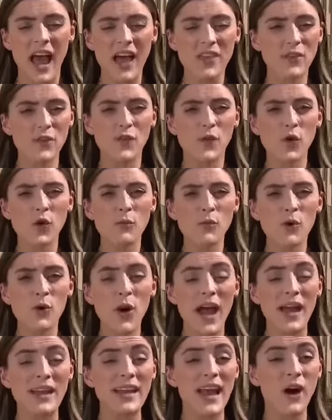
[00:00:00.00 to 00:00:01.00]
at the former
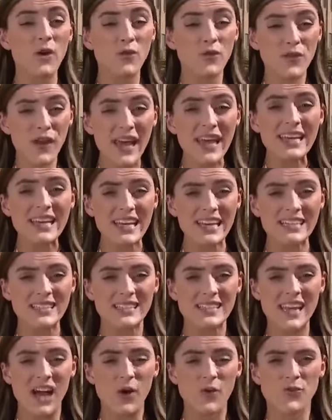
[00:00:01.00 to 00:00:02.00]
and now vacant
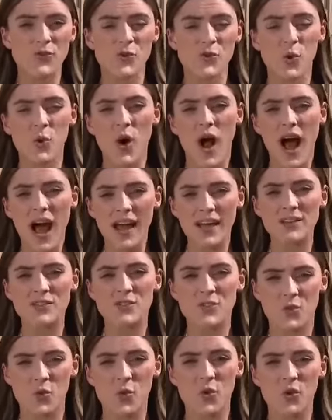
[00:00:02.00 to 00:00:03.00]
South Shore High
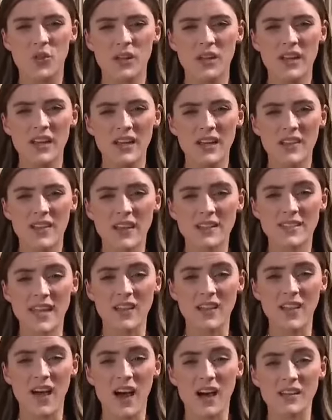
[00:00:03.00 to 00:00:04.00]
School. They
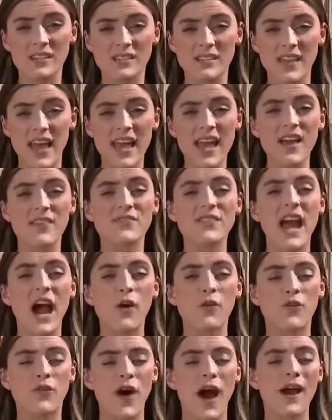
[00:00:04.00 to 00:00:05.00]
tell us they have
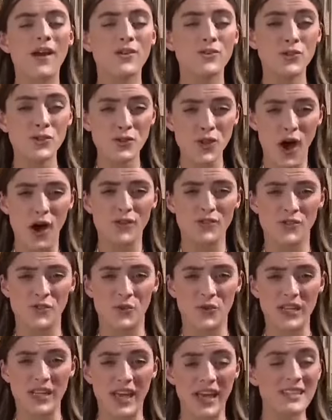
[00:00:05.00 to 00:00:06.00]
now filed a
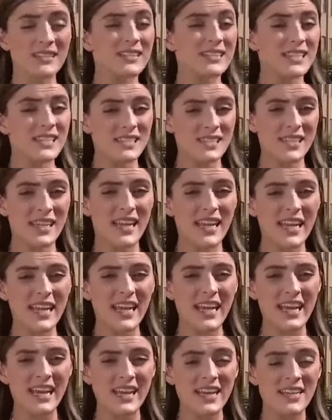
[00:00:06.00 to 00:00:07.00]
lawsuit against the city
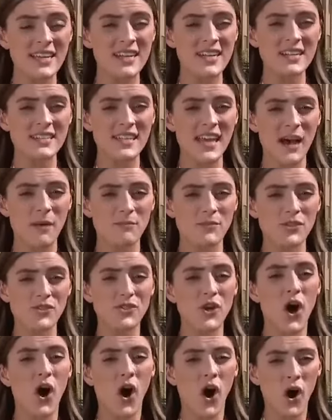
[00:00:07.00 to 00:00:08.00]
in an attempt
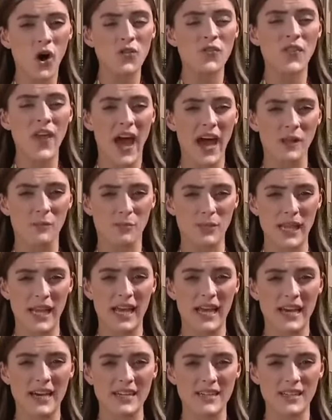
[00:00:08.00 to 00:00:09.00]
to halt that
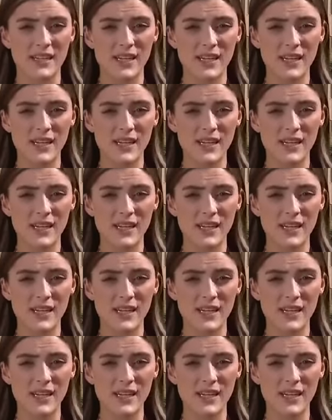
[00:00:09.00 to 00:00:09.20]
plan.